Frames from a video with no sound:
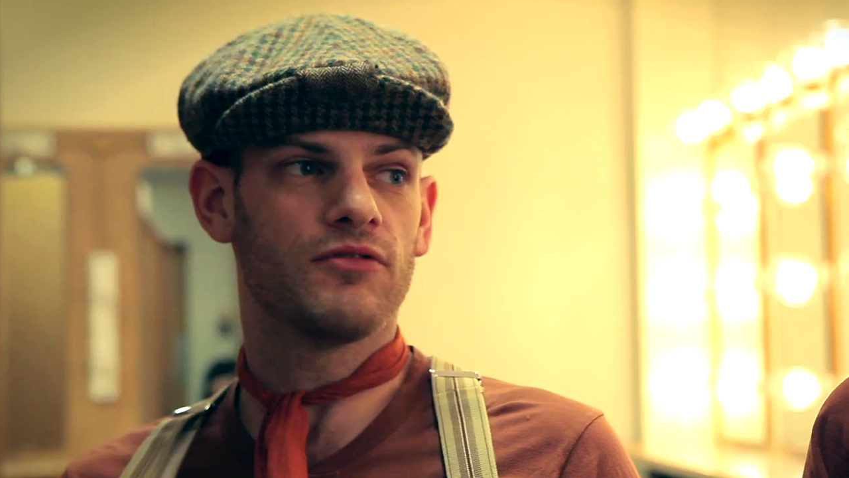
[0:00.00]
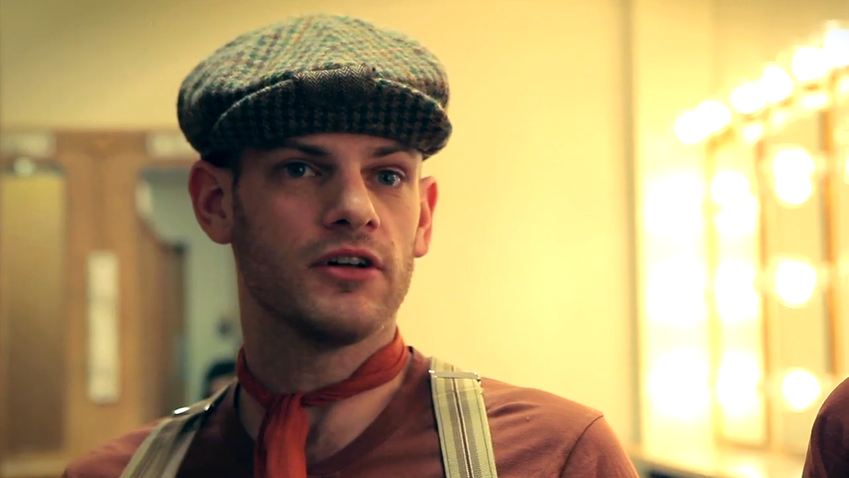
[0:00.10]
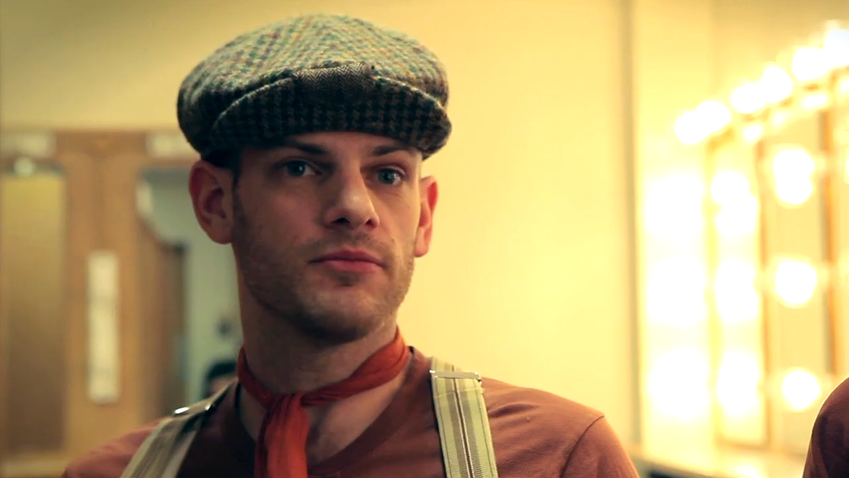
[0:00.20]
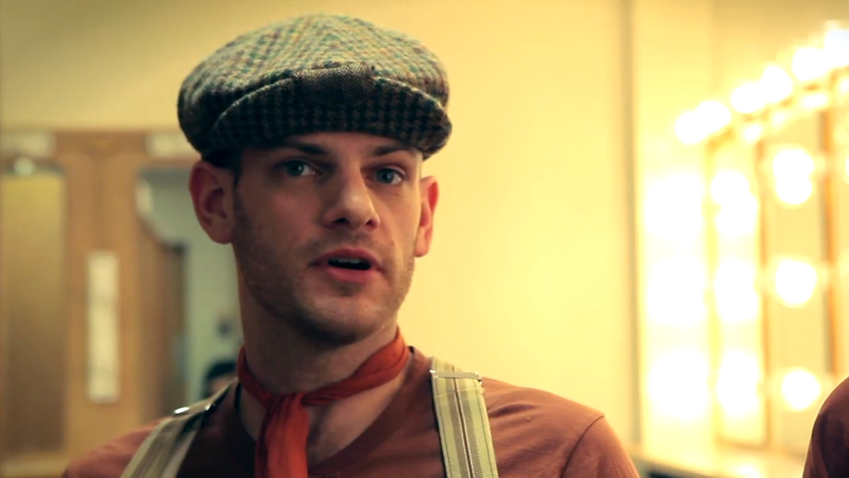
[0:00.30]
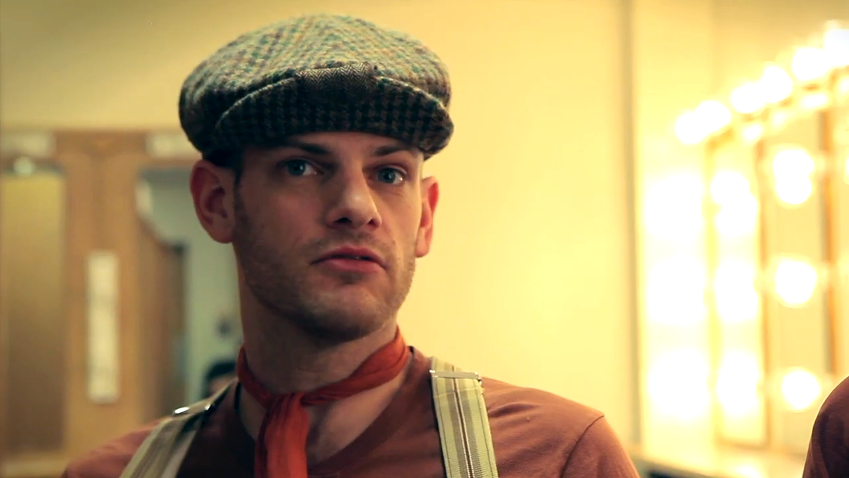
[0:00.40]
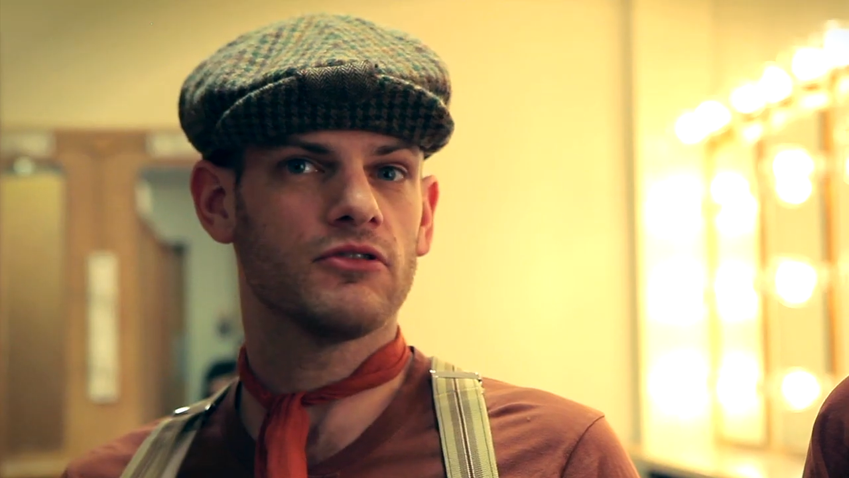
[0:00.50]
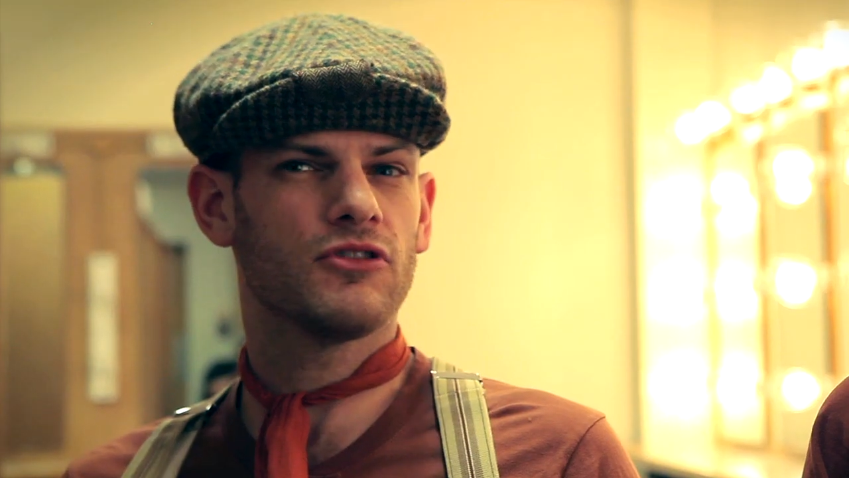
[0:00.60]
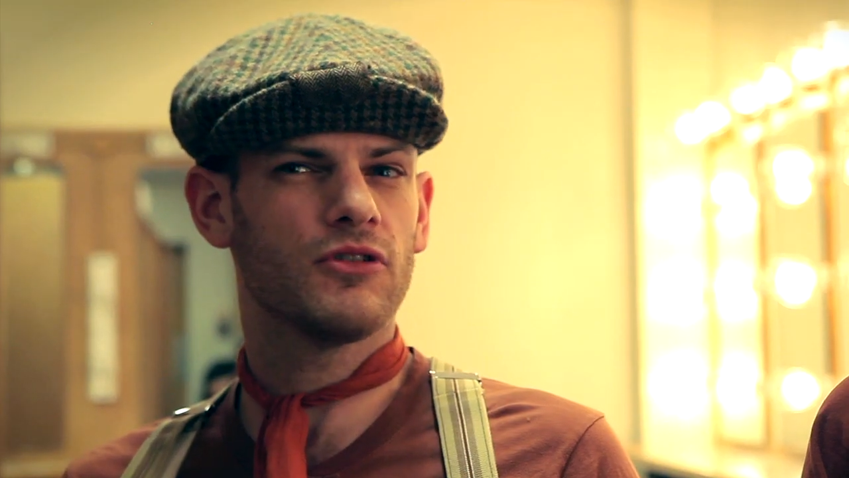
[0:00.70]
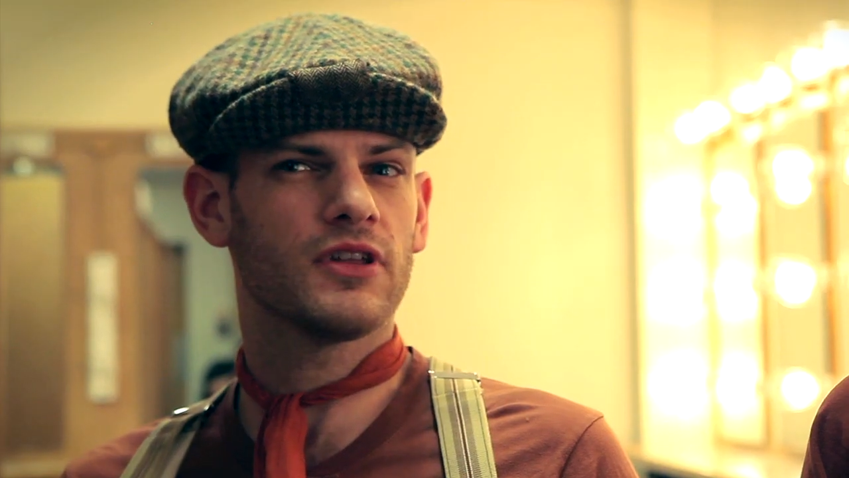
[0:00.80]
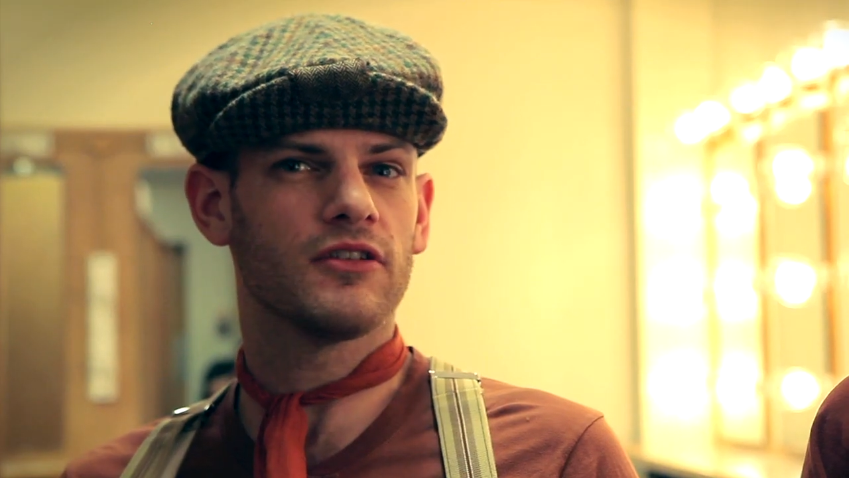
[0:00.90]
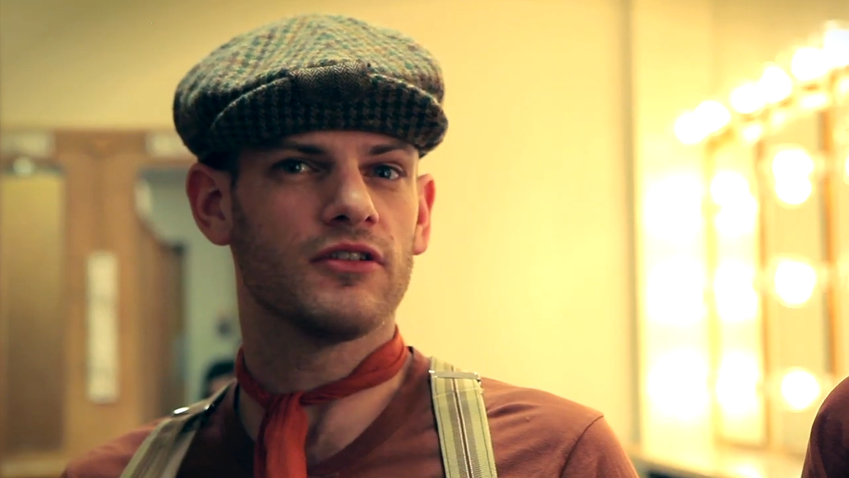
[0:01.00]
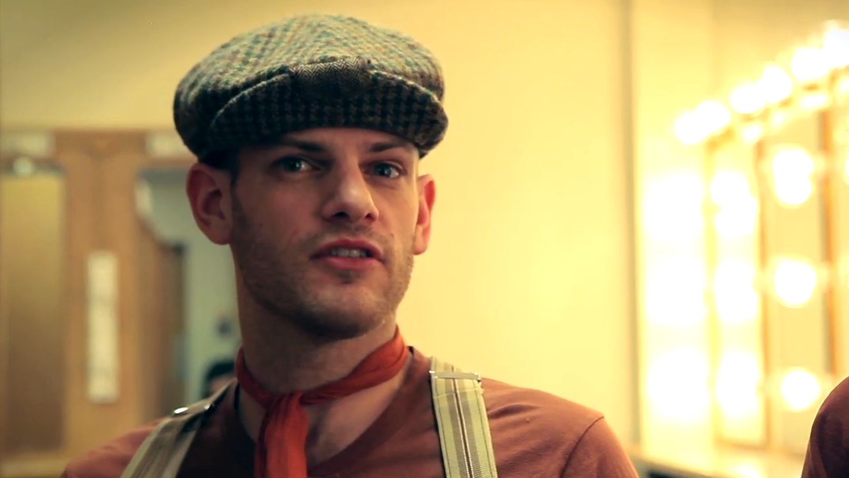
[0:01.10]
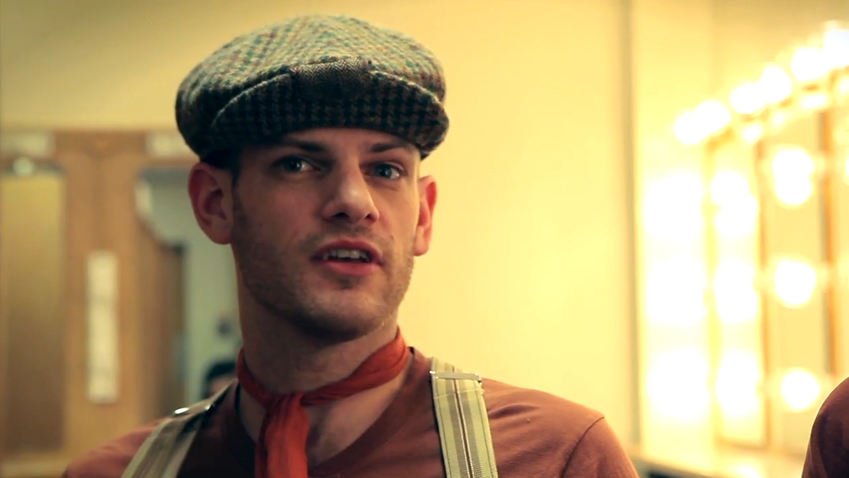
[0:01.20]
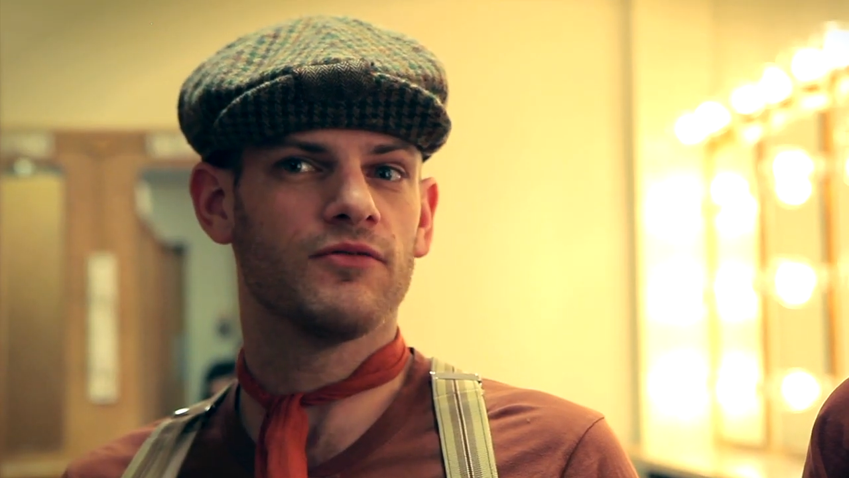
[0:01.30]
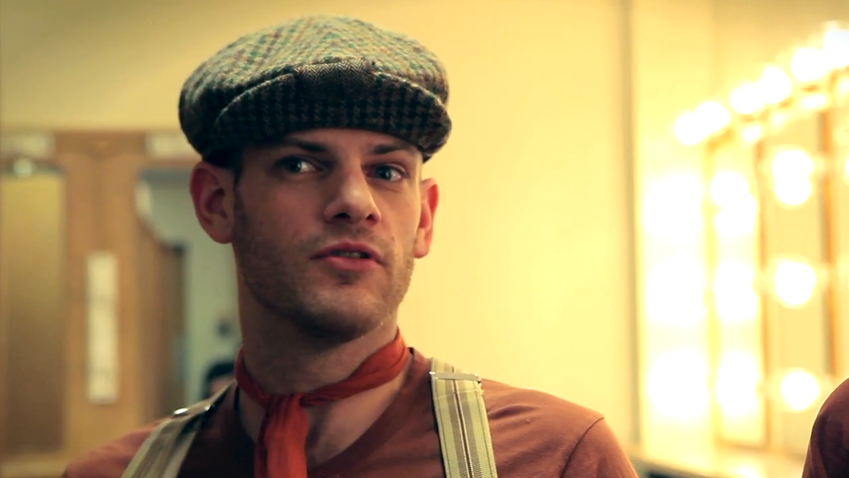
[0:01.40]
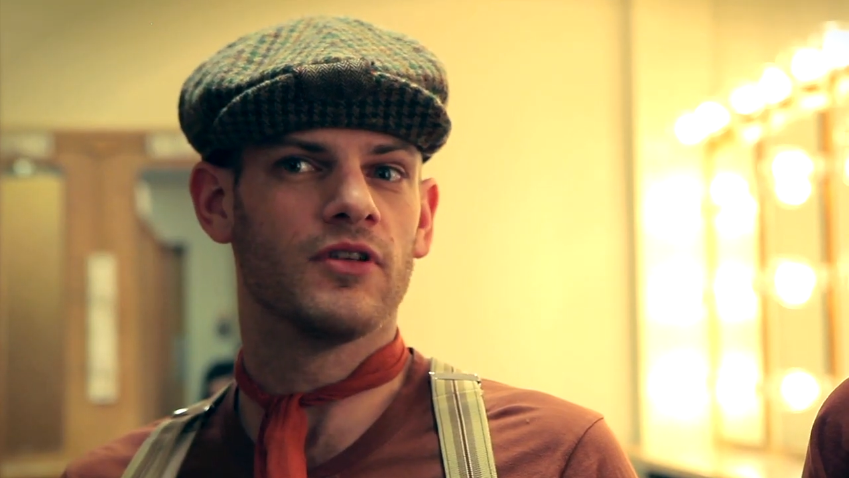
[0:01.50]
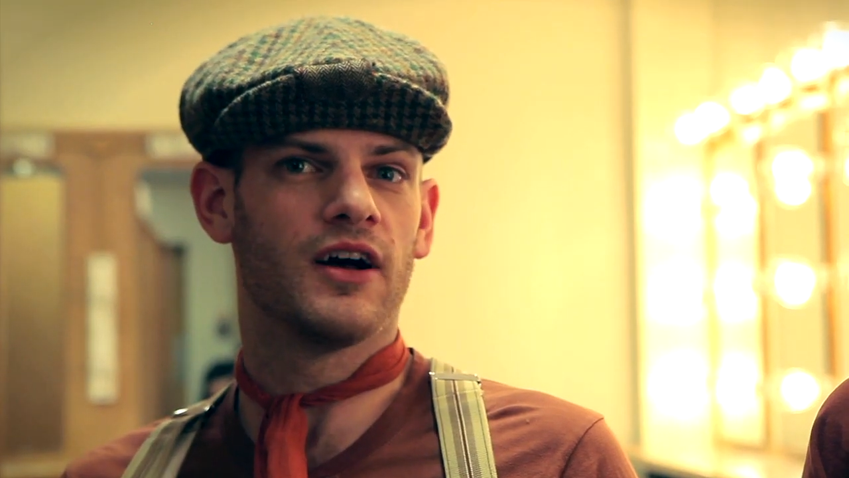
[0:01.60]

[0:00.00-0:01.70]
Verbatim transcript: around about 2007,